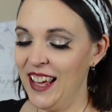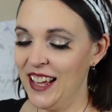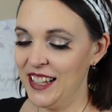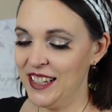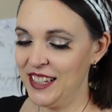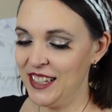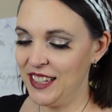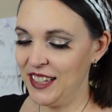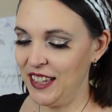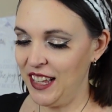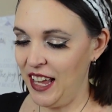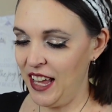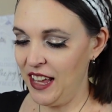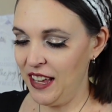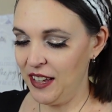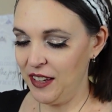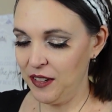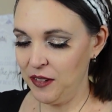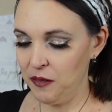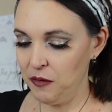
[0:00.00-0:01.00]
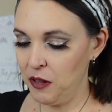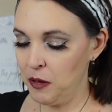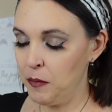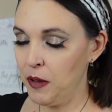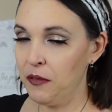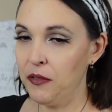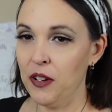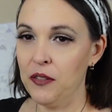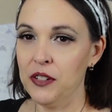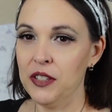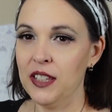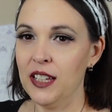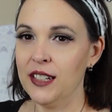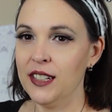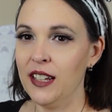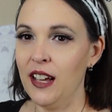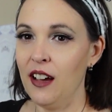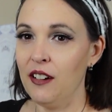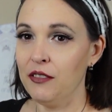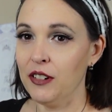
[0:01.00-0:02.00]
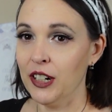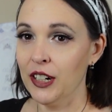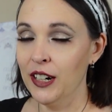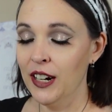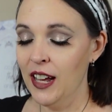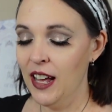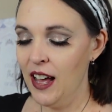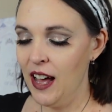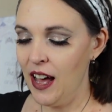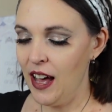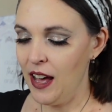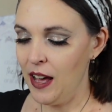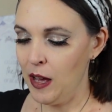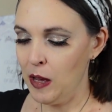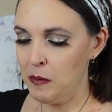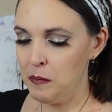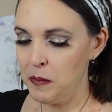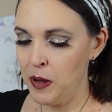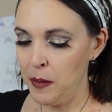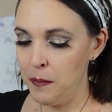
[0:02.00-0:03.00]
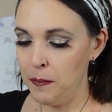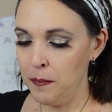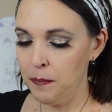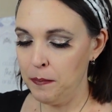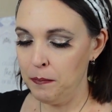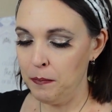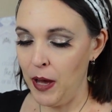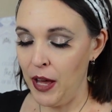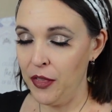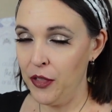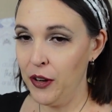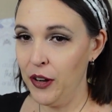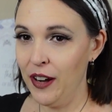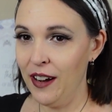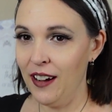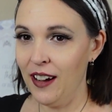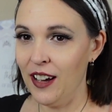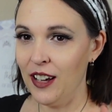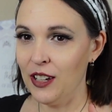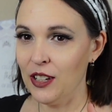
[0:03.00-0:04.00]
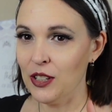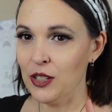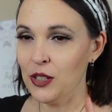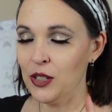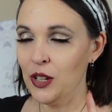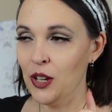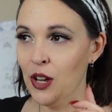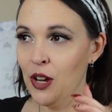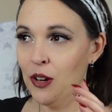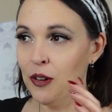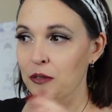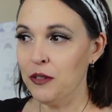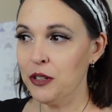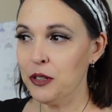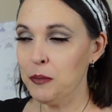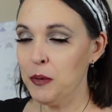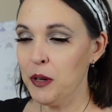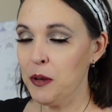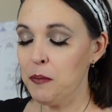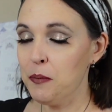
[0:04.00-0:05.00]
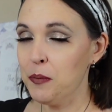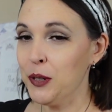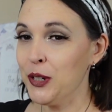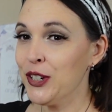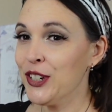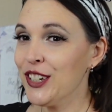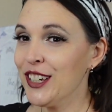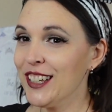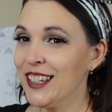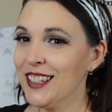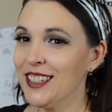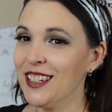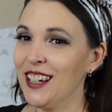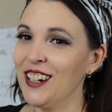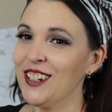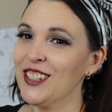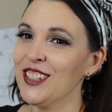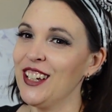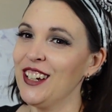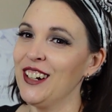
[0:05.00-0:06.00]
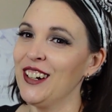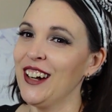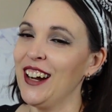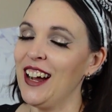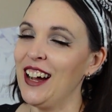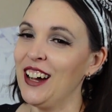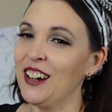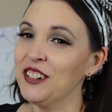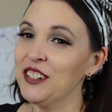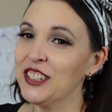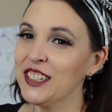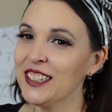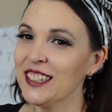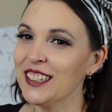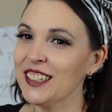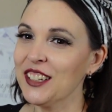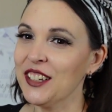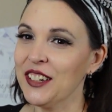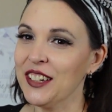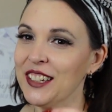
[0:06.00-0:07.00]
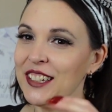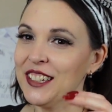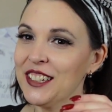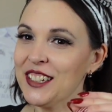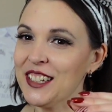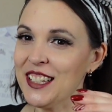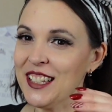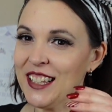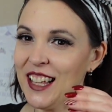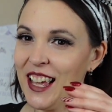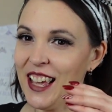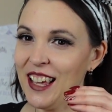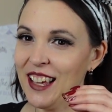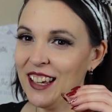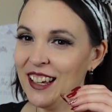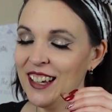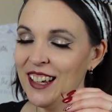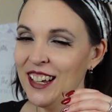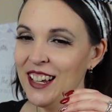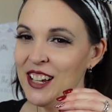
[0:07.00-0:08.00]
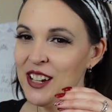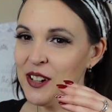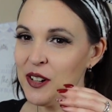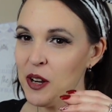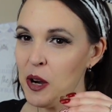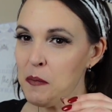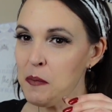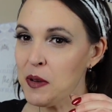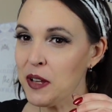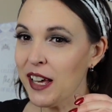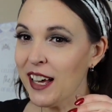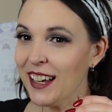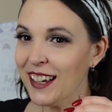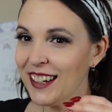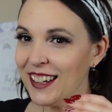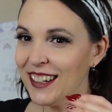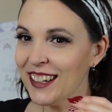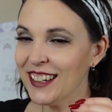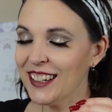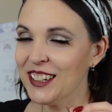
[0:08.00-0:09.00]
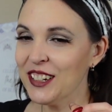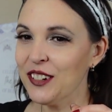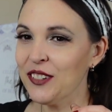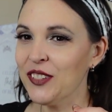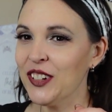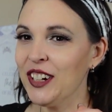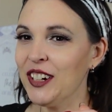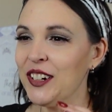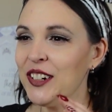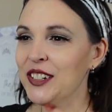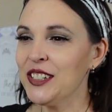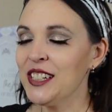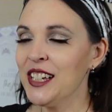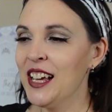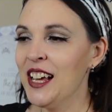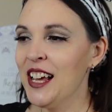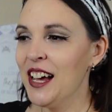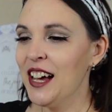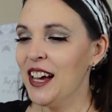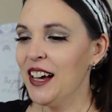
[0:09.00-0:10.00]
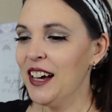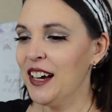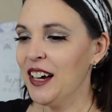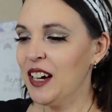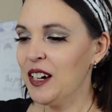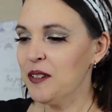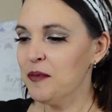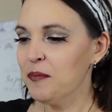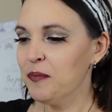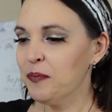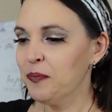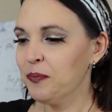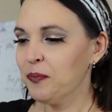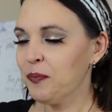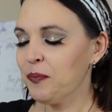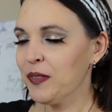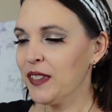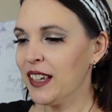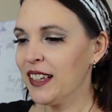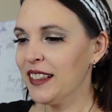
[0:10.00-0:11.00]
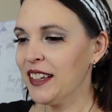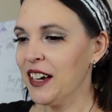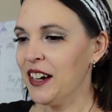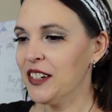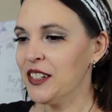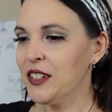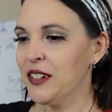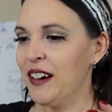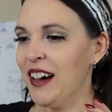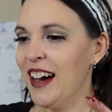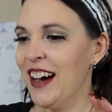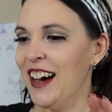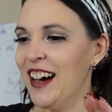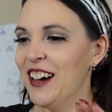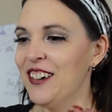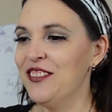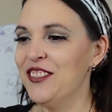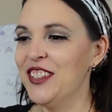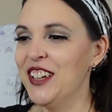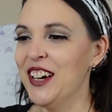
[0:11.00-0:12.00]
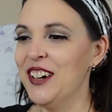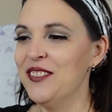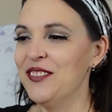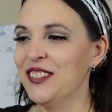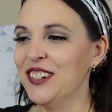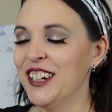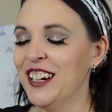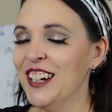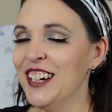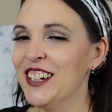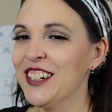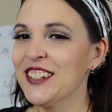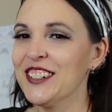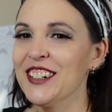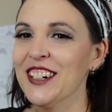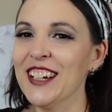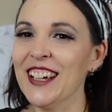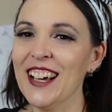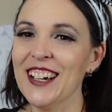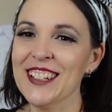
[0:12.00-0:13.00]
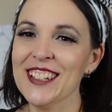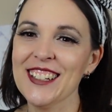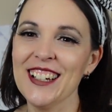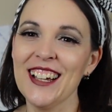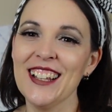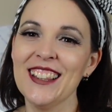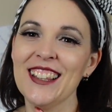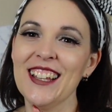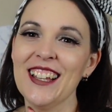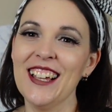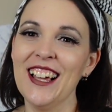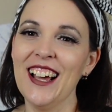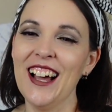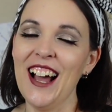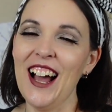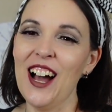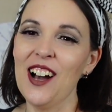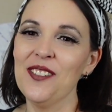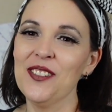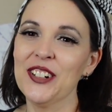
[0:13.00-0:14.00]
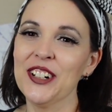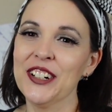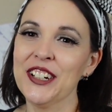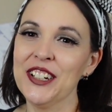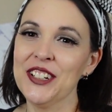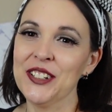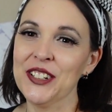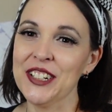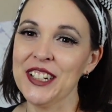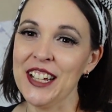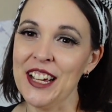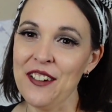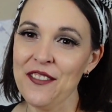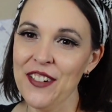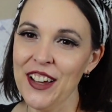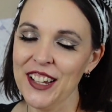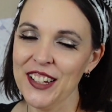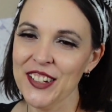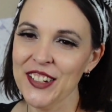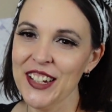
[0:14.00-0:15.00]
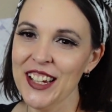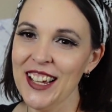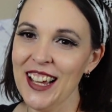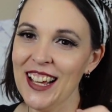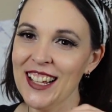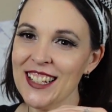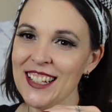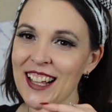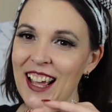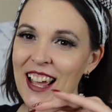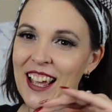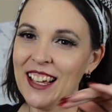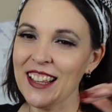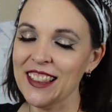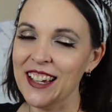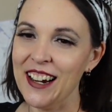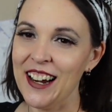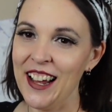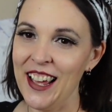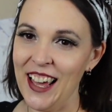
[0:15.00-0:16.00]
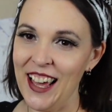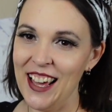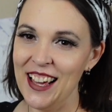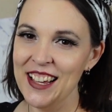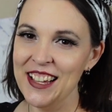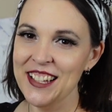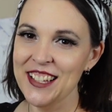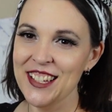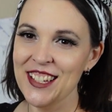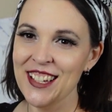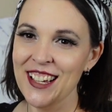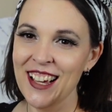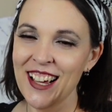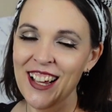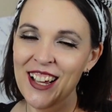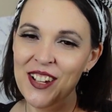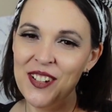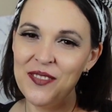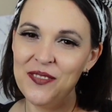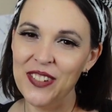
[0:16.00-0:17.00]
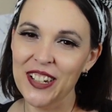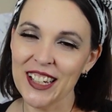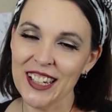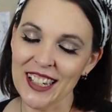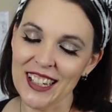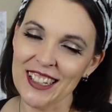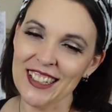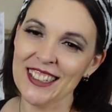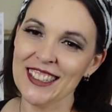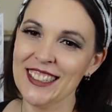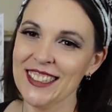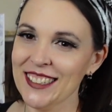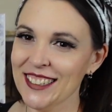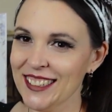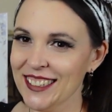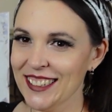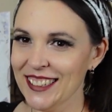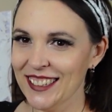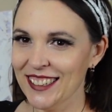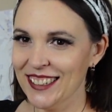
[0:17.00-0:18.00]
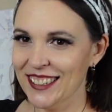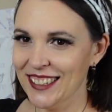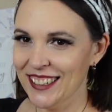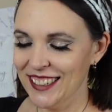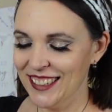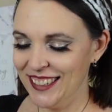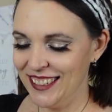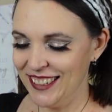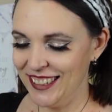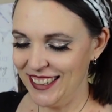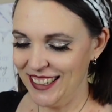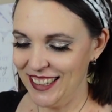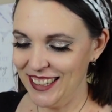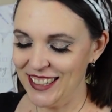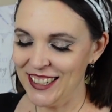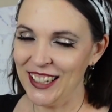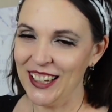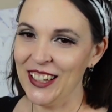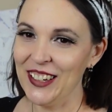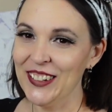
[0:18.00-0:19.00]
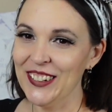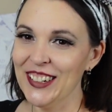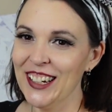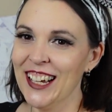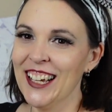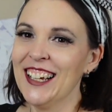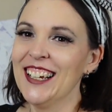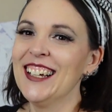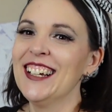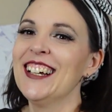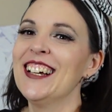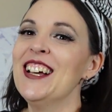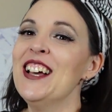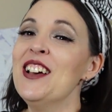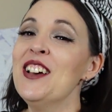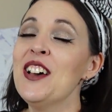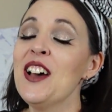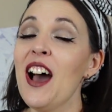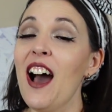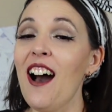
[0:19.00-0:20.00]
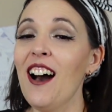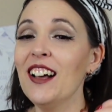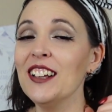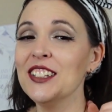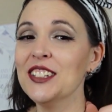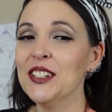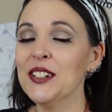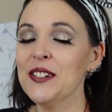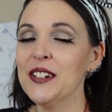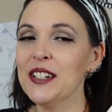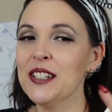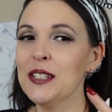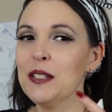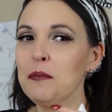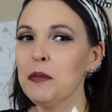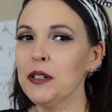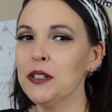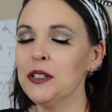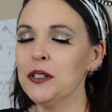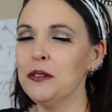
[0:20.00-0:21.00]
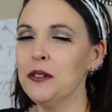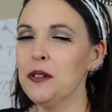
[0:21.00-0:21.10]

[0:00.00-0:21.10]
It's like one of my favorite things ever. My mother has rosemary bushes outside her house, and you can just like crumple it in your fingers. They also have them growing outside the Albuquerque tortilla factory as like their hedge because it's cute. Also, it's supposed to